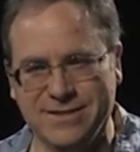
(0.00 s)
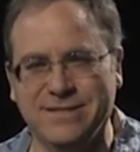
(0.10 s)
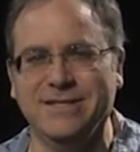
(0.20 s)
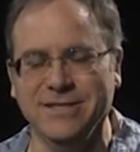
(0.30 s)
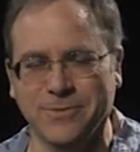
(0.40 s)

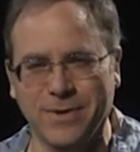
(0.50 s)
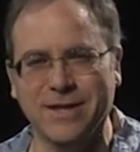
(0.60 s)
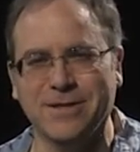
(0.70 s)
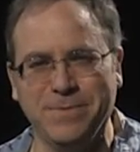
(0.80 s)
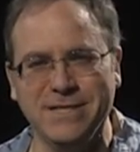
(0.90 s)
do you want
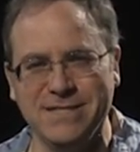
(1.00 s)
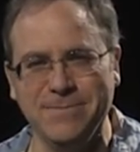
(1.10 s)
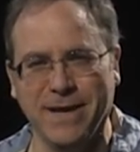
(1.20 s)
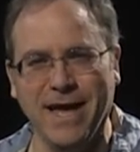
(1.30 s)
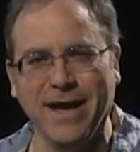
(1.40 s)
the PC
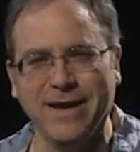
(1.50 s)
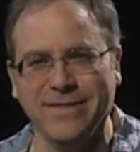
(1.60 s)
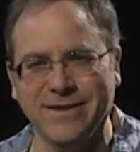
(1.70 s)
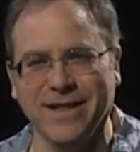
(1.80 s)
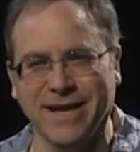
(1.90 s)
back? And
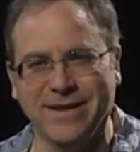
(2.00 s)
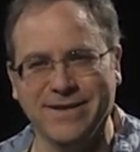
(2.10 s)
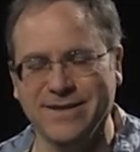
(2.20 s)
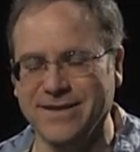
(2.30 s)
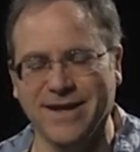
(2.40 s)
they're like,
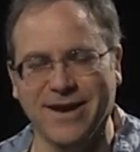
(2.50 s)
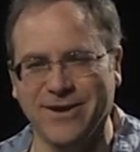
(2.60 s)
no,